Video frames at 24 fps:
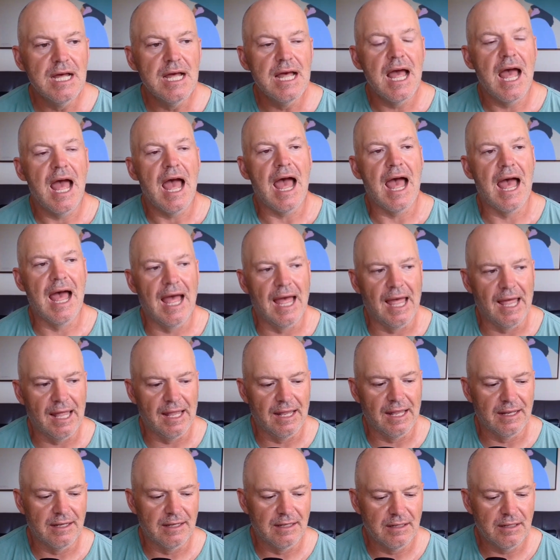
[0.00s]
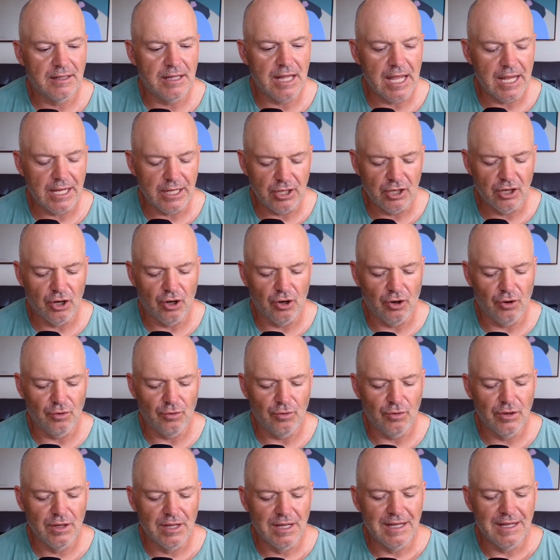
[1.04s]
And they
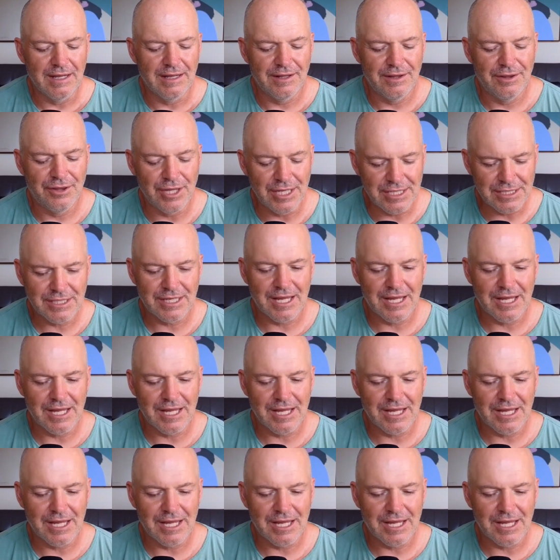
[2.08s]
go, this